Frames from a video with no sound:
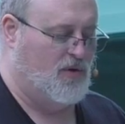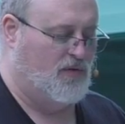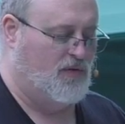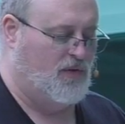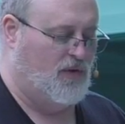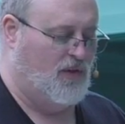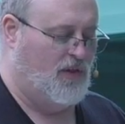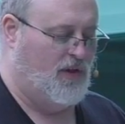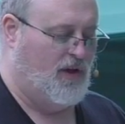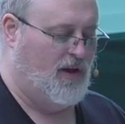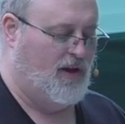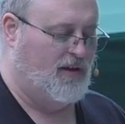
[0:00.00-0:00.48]

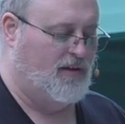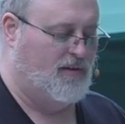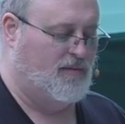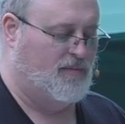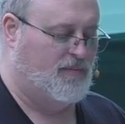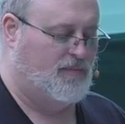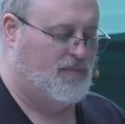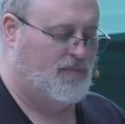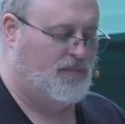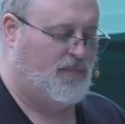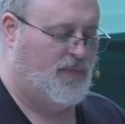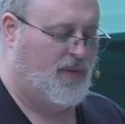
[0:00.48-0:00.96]
That's part of
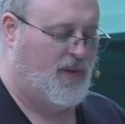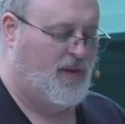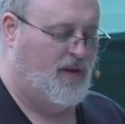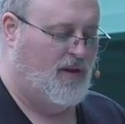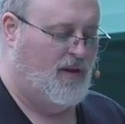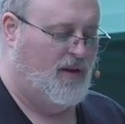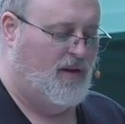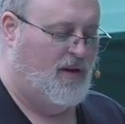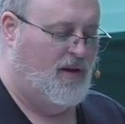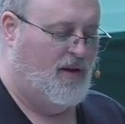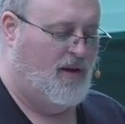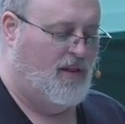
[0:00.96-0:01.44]
taking on
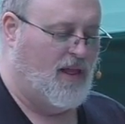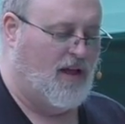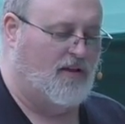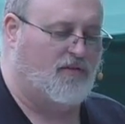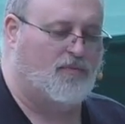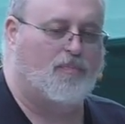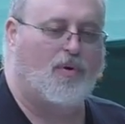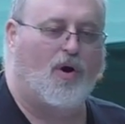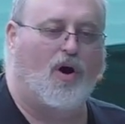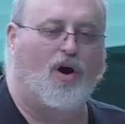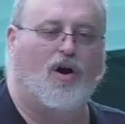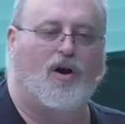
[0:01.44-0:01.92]
the
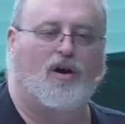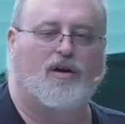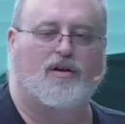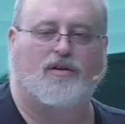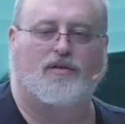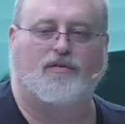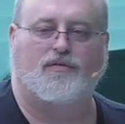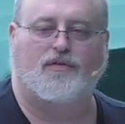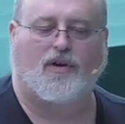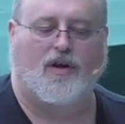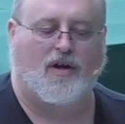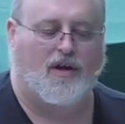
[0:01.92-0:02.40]
righteousness of
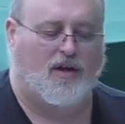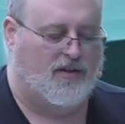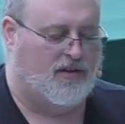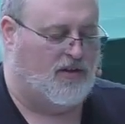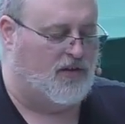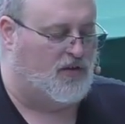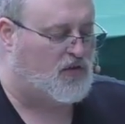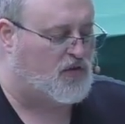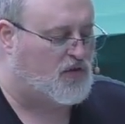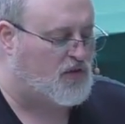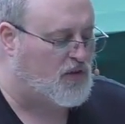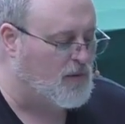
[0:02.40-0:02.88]
Christ.
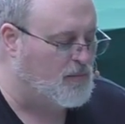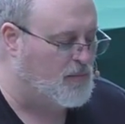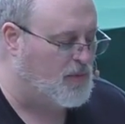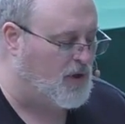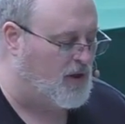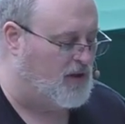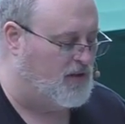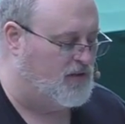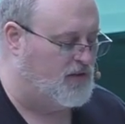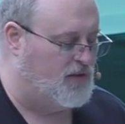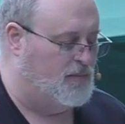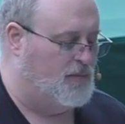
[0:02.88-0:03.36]

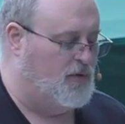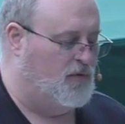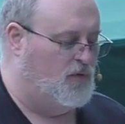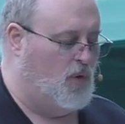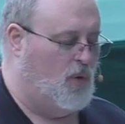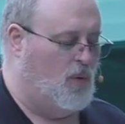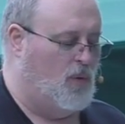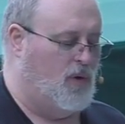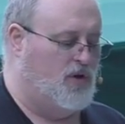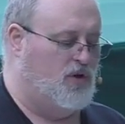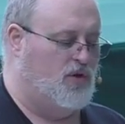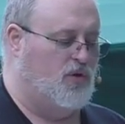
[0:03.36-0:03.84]
That
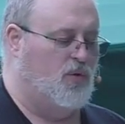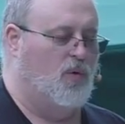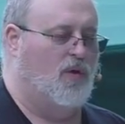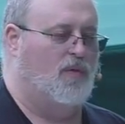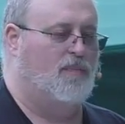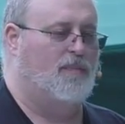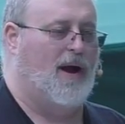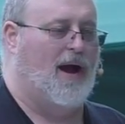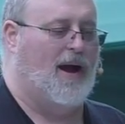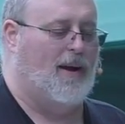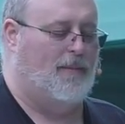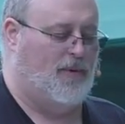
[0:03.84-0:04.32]
when God
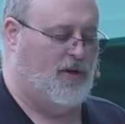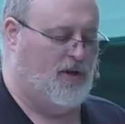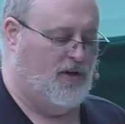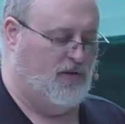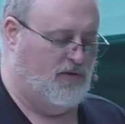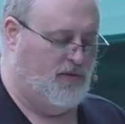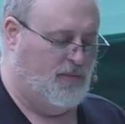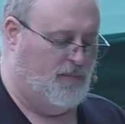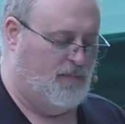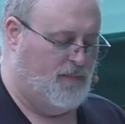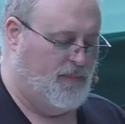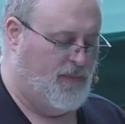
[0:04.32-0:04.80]

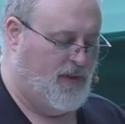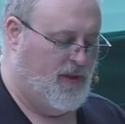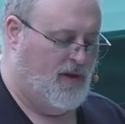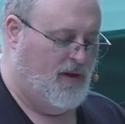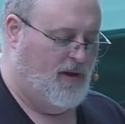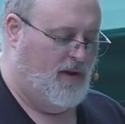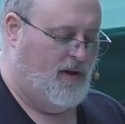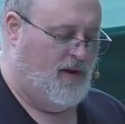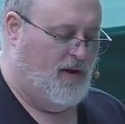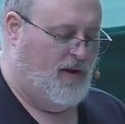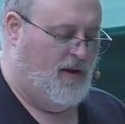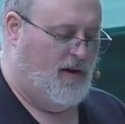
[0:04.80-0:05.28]
sees you
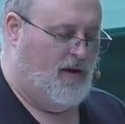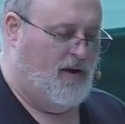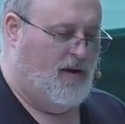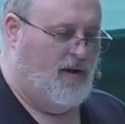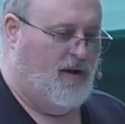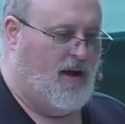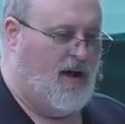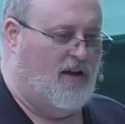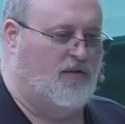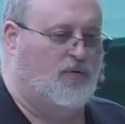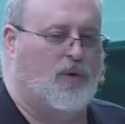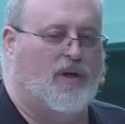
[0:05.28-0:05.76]
now,
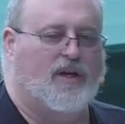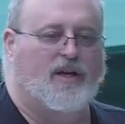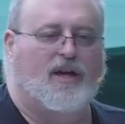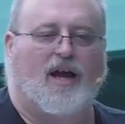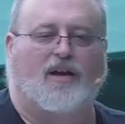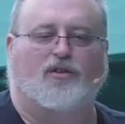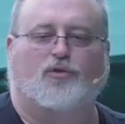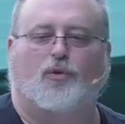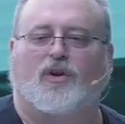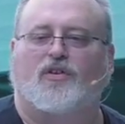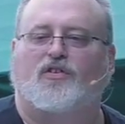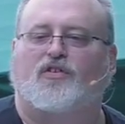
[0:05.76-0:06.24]
he
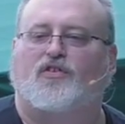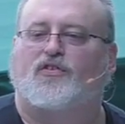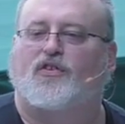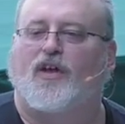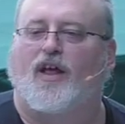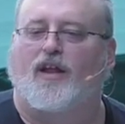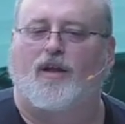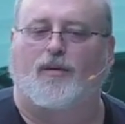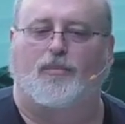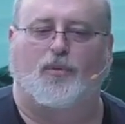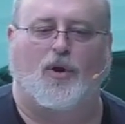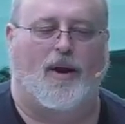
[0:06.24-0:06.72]
sees you
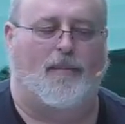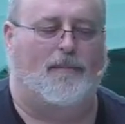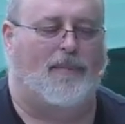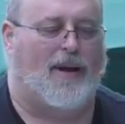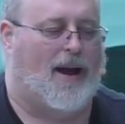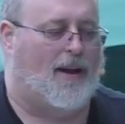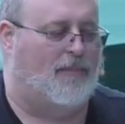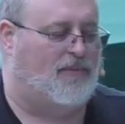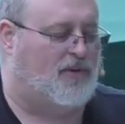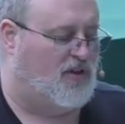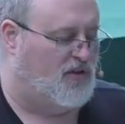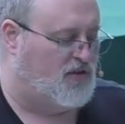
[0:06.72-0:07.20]

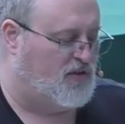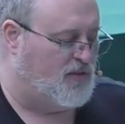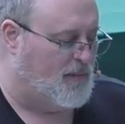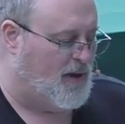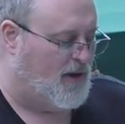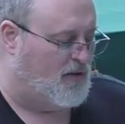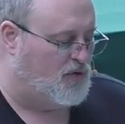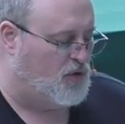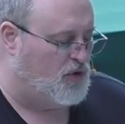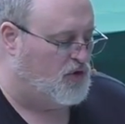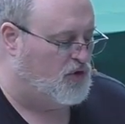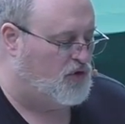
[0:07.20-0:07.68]
as
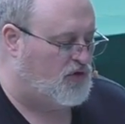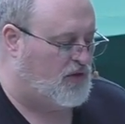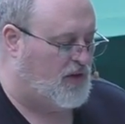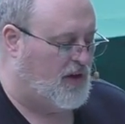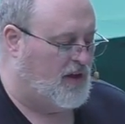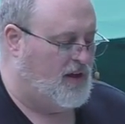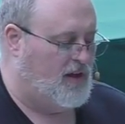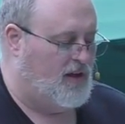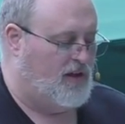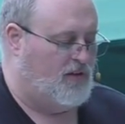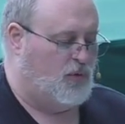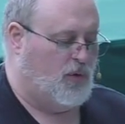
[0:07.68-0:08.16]

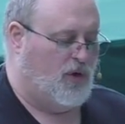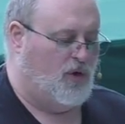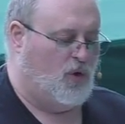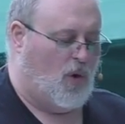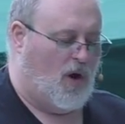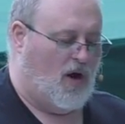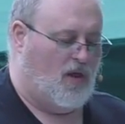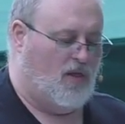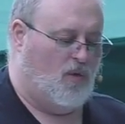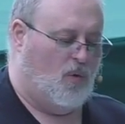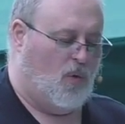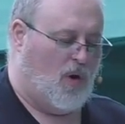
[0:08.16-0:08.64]
his
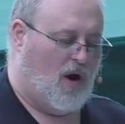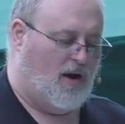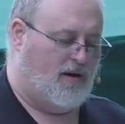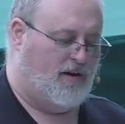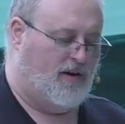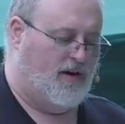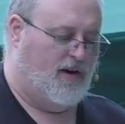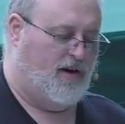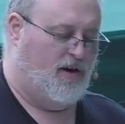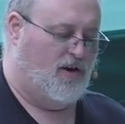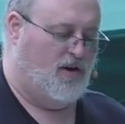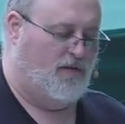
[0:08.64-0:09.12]
child.
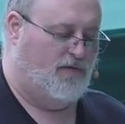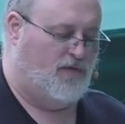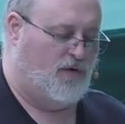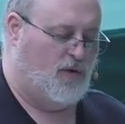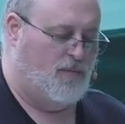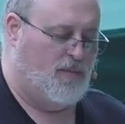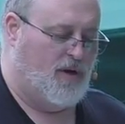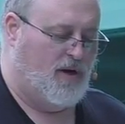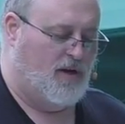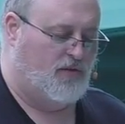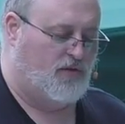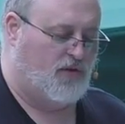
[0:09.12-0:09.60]

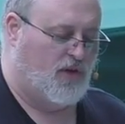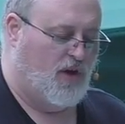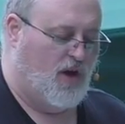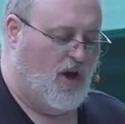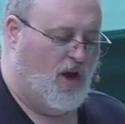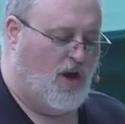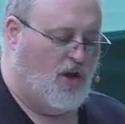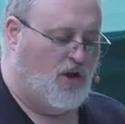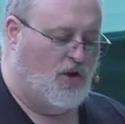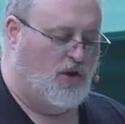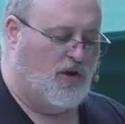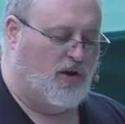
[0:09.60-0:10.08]
And that's a
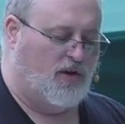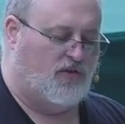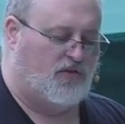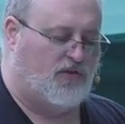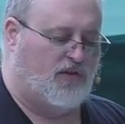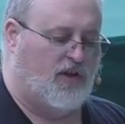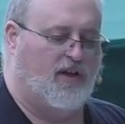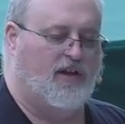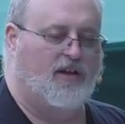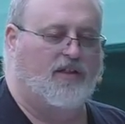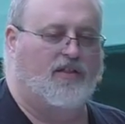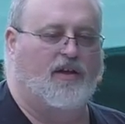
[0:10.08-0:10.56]
beautiful
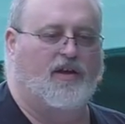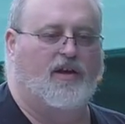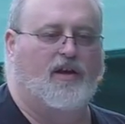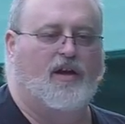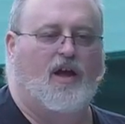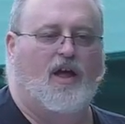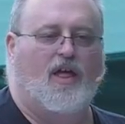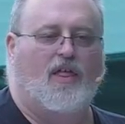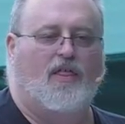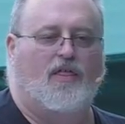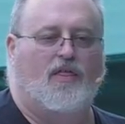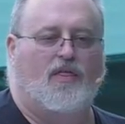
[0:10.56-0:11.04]
thing.
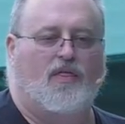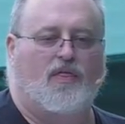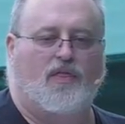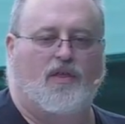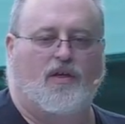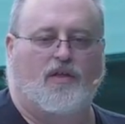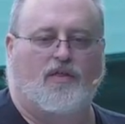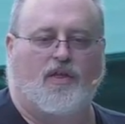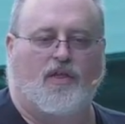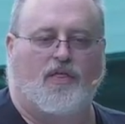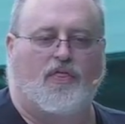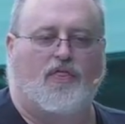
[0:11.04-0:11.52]

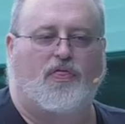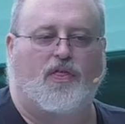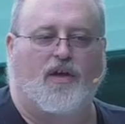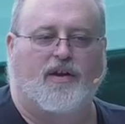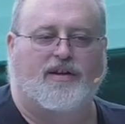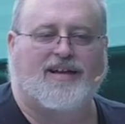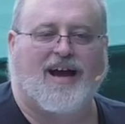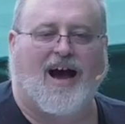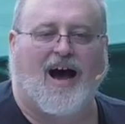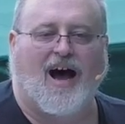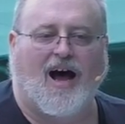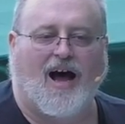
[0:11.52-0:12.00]
That's
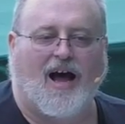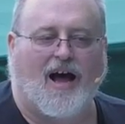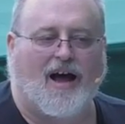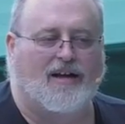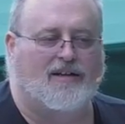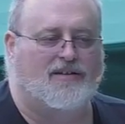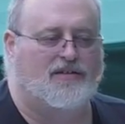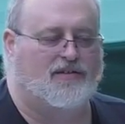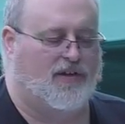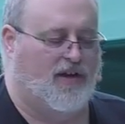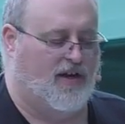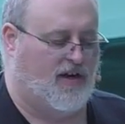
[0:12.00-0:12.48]
part of
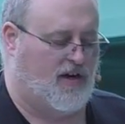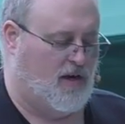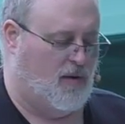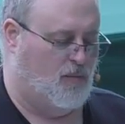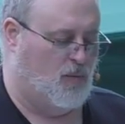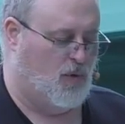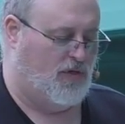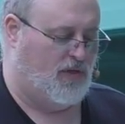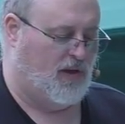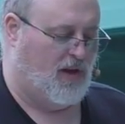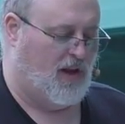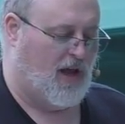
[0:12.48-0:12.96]
the
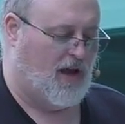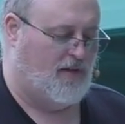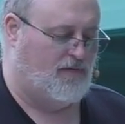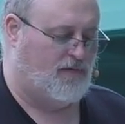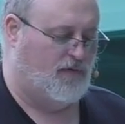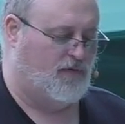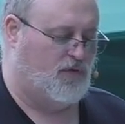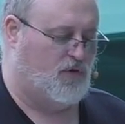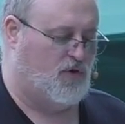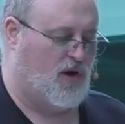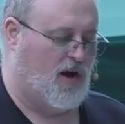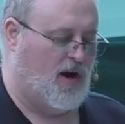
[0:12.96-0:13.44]

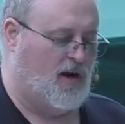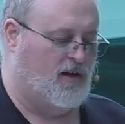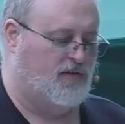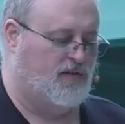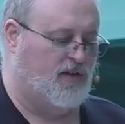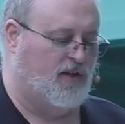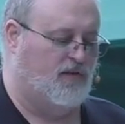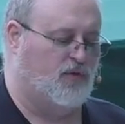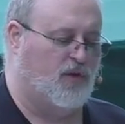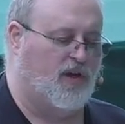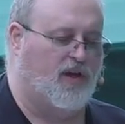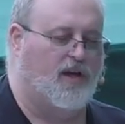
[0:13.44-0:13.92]
symbolism of what we
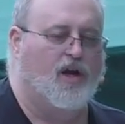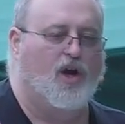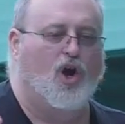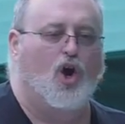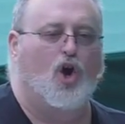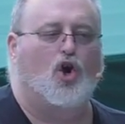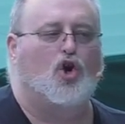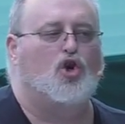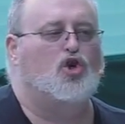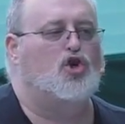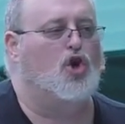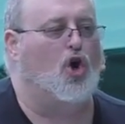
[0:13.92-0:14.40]
do with
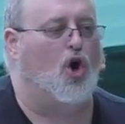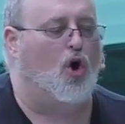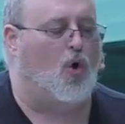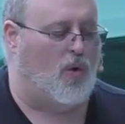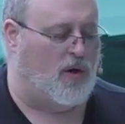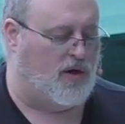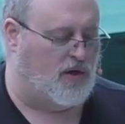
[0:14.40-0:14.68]
baptism.